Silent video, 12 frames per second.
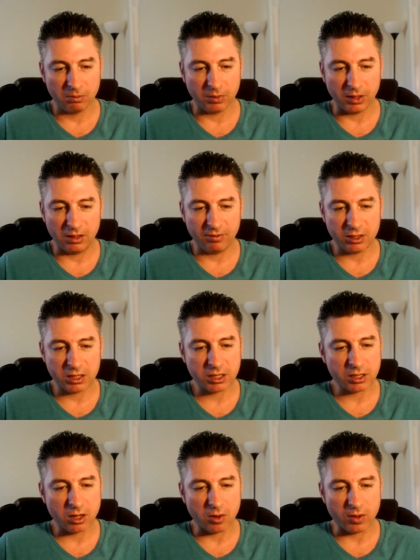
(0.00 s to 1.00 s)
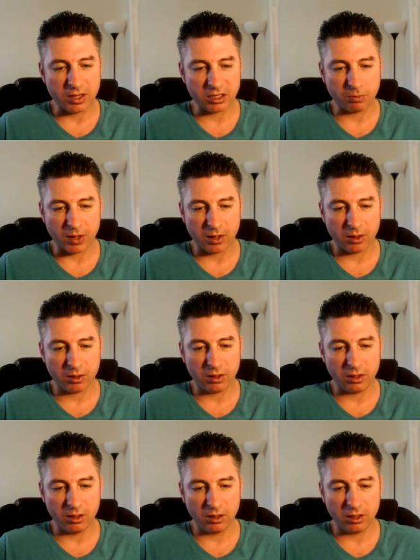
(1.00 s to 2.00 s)
but even so, it's
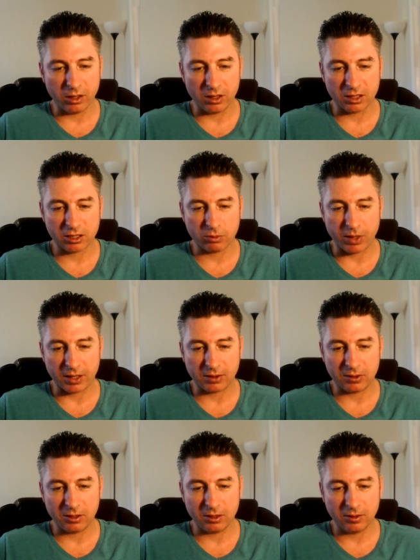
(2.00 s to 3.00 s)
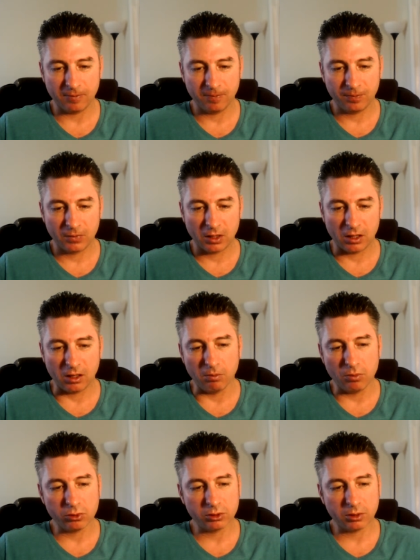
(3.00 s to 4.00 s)
better than expected
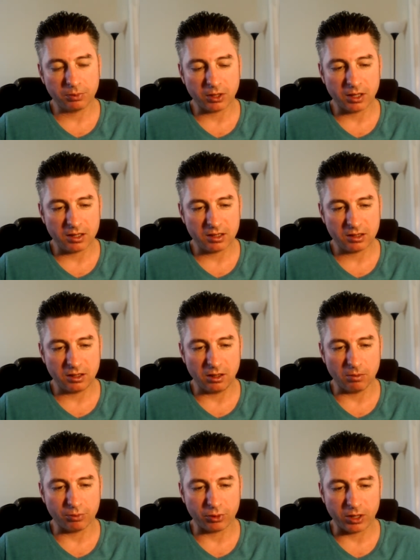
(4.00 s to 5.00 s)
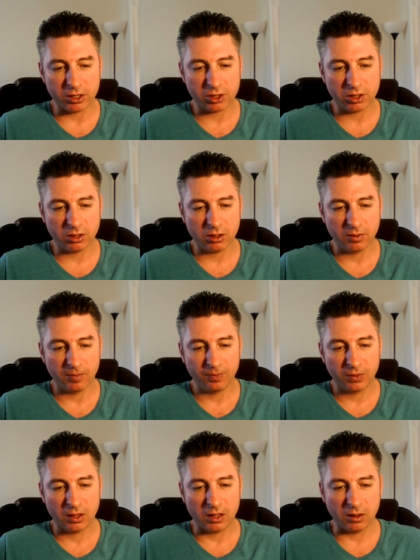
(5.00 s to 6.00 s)
and multiplies the impression
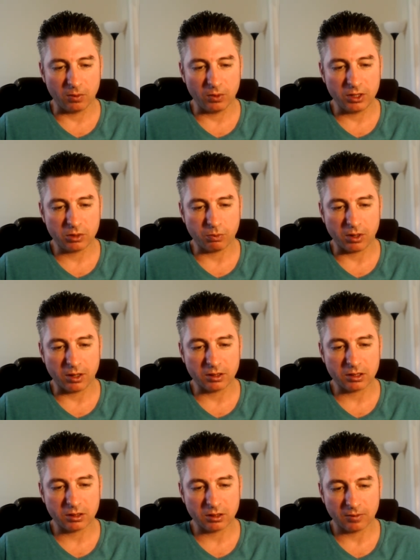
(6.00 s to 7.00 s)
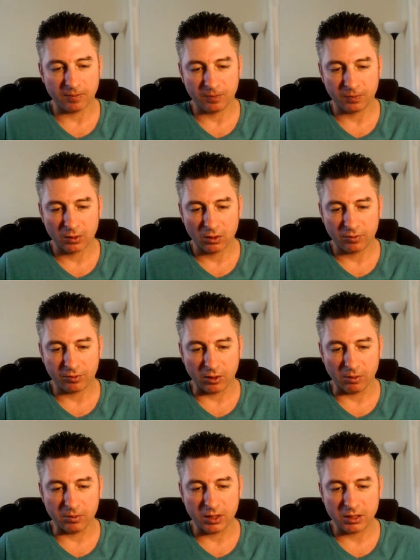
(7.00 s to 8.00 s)
and response
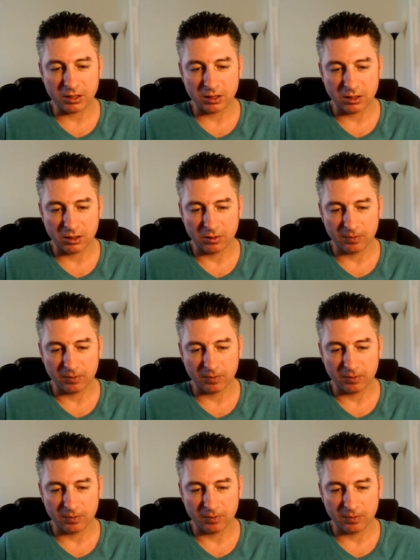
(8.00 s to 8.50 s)
from his